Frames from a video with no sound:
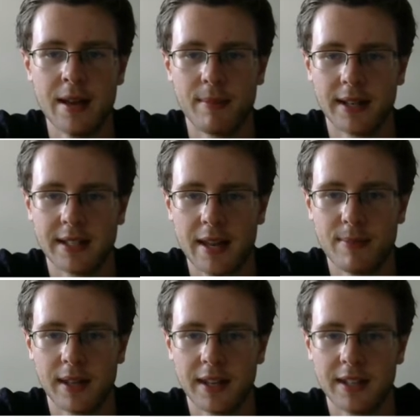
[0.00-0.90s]
by
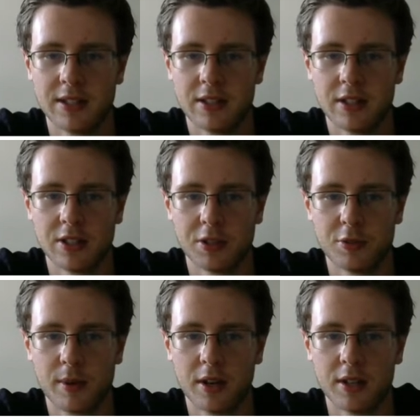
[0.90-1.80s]
typing it into the
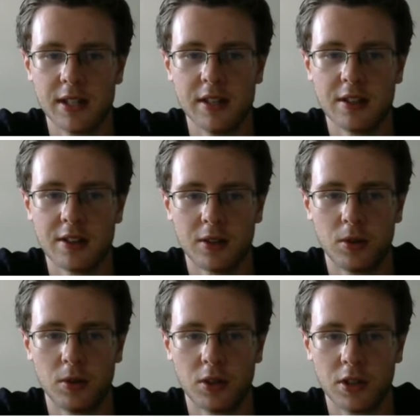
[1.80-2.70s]
search bar here
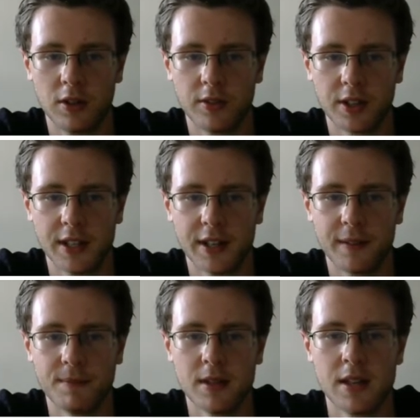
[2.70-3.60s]
or over
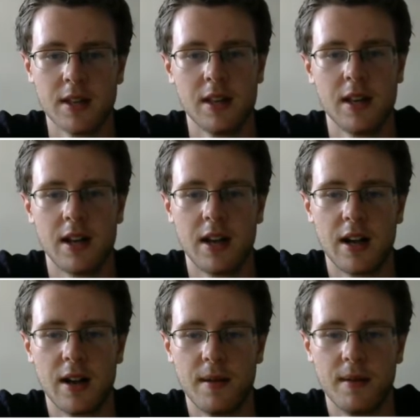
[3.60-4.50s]
here.
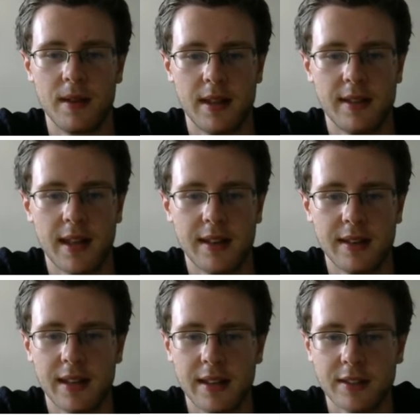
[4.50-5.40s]
Then
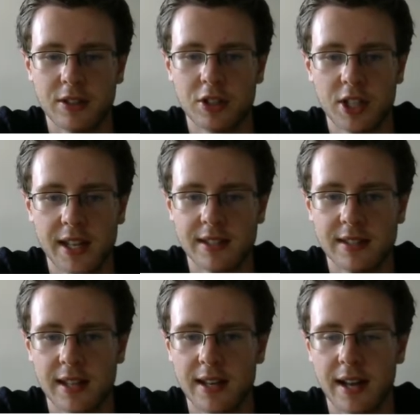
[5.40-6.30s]
there's a chance
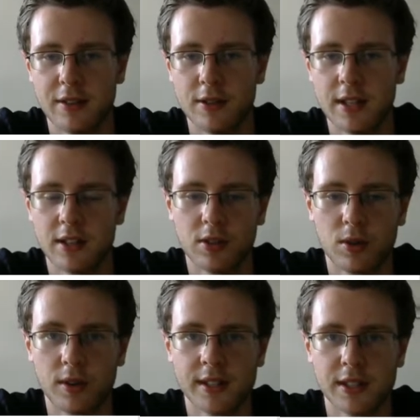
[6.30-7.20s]
that either the inner
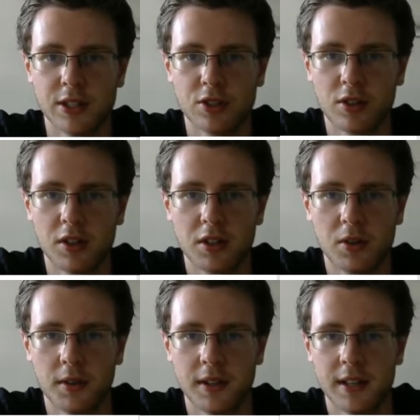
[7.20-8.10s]
core isn't as strong
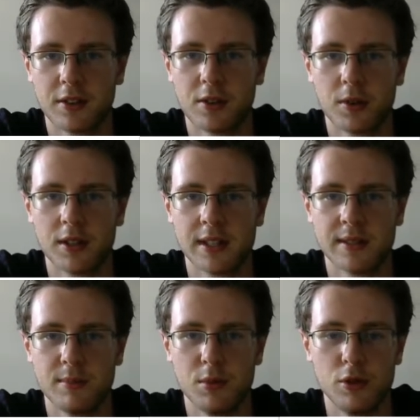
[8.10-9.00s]
or the inner core
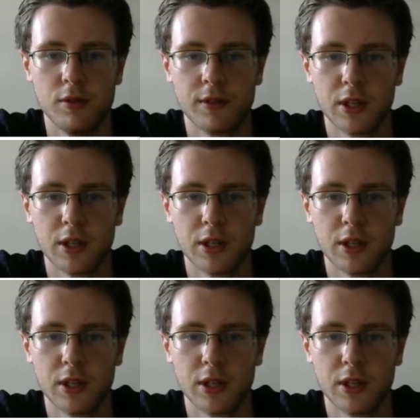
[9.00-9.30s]
doesn't move